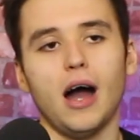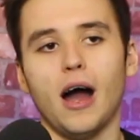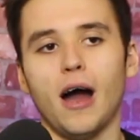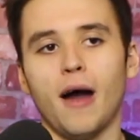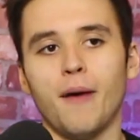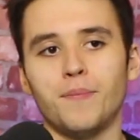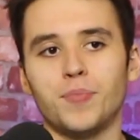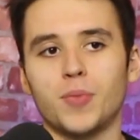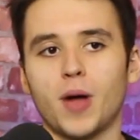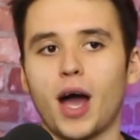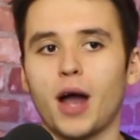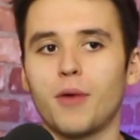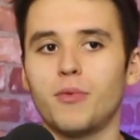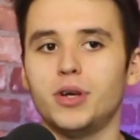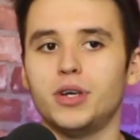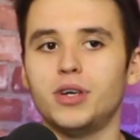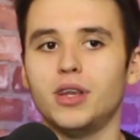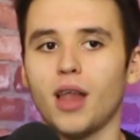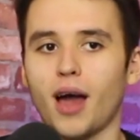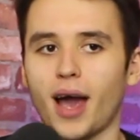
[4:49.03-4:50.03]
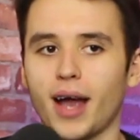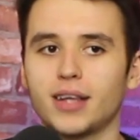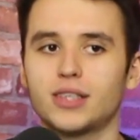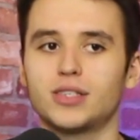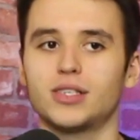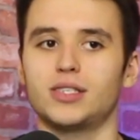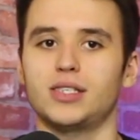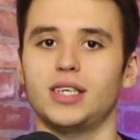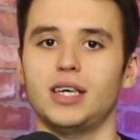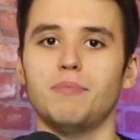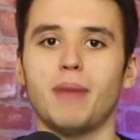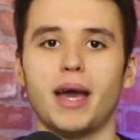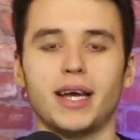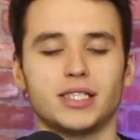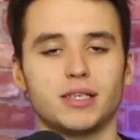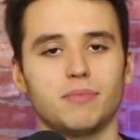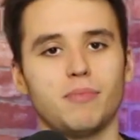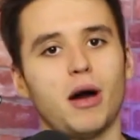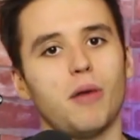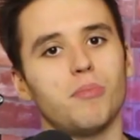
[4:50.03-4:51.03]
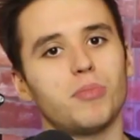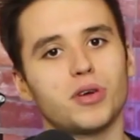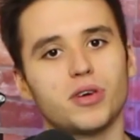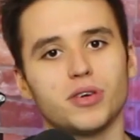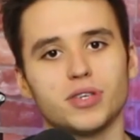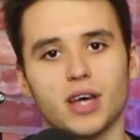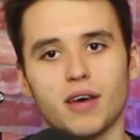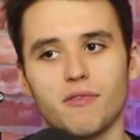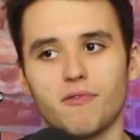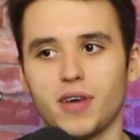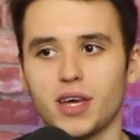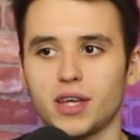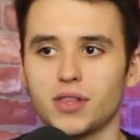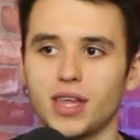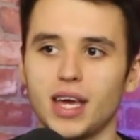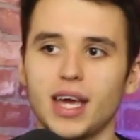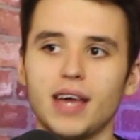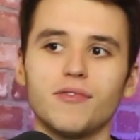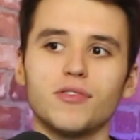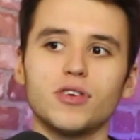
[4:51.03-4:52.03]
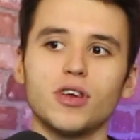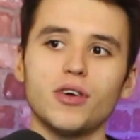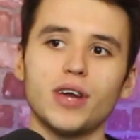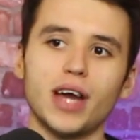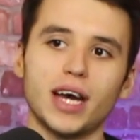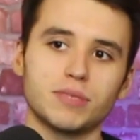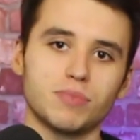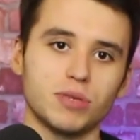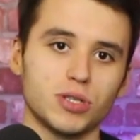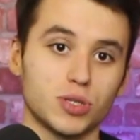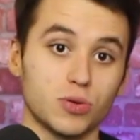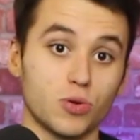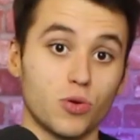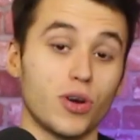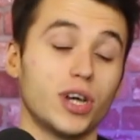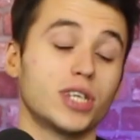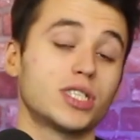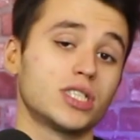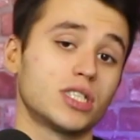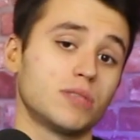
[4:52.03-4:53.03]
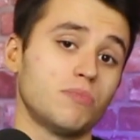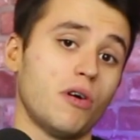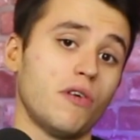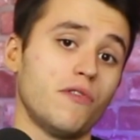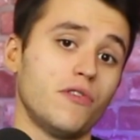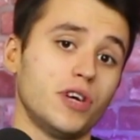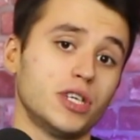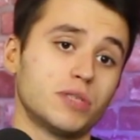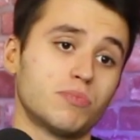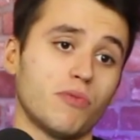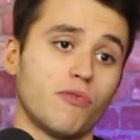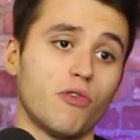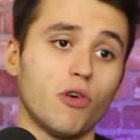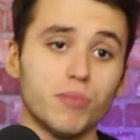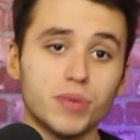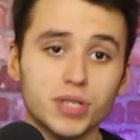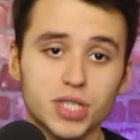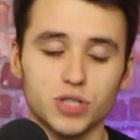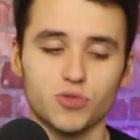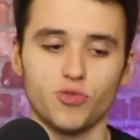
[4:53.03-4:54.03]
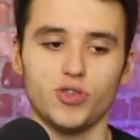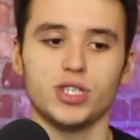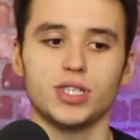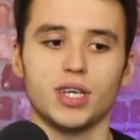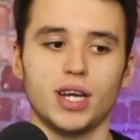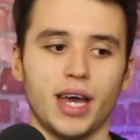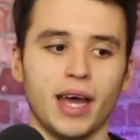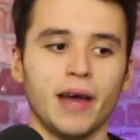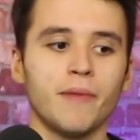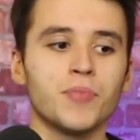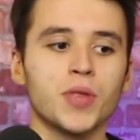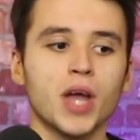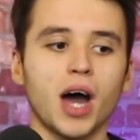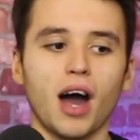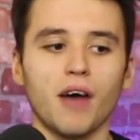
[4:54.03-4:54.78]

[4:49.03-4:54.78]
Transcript: I would like to see Mason Mount, because I think that even though there has been some criticism over his performances recently,